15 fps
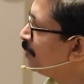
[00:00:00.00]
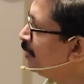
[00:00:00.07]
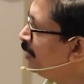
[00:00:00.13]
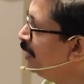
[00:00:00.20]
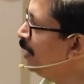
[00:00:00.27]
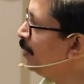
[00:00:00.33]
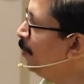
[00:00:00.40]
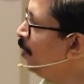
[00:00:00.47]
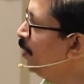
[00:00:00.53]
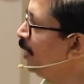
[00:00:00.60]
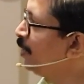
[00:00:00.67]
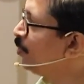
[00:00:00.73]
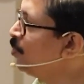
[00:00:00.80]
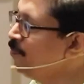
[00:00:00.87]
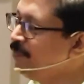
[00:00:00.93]
Think about
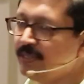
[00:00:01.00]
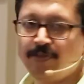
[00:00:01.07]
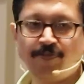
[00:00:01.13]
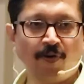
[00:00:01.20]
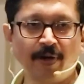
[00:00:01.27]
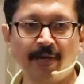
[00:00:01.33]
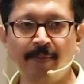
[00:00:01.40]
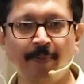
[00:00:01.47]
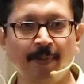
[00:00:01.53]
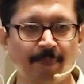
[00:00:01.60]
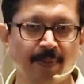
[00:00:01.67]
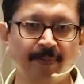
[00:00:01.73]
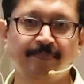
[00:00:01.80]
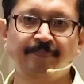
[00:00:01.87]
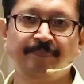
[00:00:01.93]
a room with 40
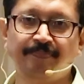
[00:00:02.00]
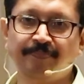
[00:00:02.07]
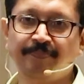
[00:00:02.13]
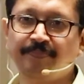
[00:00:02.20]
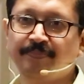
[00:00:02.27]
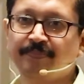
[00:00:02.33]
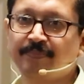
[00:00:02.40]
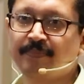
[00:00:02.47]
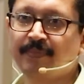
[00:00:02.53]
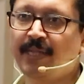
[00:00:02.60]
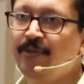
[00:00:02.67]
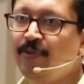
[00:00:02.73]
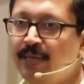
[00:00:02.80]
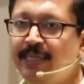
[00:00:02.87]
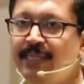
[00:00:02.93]
people,
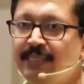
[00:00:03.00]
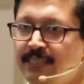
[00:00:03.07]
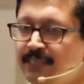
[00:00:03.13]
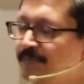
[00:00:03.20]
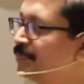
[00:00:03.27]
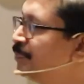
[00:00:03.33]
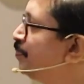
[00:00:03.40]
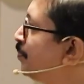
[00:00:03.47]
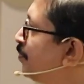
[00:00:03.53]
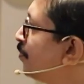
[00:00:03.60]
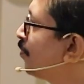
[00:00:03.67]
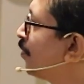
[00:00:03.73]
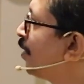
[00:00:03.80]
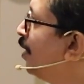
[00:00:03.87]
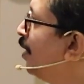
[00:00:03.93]
and you are teaching.
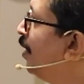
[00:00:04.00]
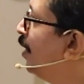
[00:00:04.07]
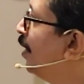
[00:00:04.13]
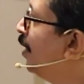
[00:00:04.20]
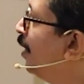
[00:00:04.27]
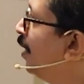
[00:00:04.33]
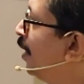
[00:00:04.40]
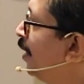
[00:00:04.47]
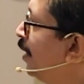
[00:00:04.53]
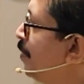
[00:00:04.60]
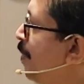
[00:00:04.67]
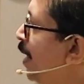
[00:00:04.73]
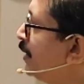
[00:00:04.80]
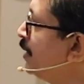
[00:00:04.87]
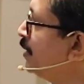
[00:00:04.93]

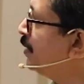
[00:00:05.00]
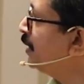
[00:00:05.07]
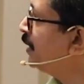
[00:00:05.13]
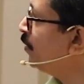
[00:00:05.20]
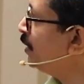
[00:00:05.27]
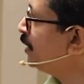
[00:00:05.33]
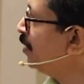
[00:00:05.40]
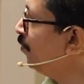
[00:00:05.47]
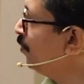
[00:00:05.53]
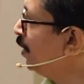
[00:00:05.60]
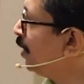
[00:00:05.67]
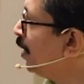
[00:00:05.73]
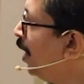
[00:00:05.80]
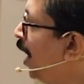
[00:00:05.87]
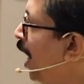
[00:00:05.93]
Imagine a situation
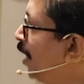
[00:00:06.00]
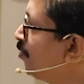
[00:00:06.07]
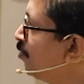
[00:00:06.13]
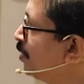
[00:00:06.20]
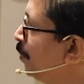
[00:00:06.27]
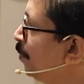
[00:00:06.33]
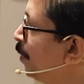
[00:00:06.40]
where half of the